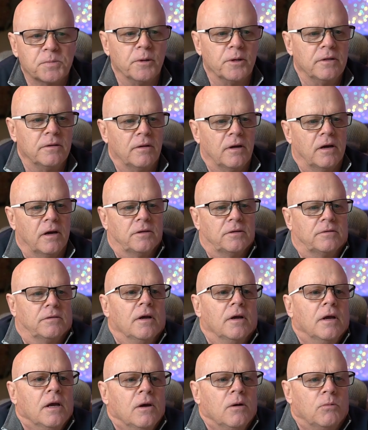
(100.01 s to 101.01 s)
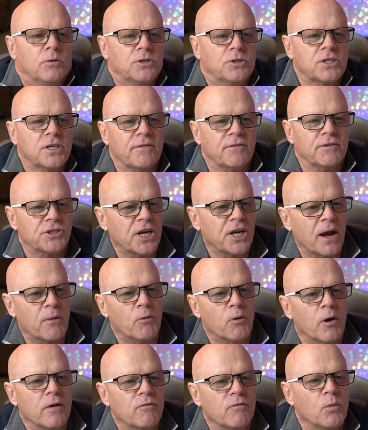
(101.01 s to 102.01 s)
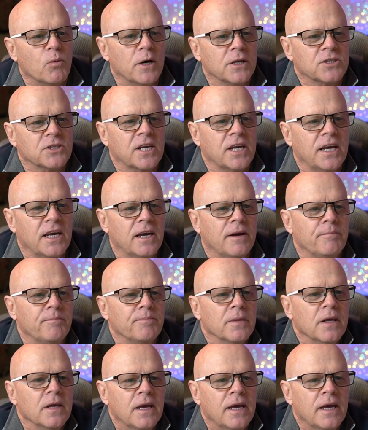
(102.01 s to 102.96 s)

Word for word: But uh, We'll just have a chat while everyone's here.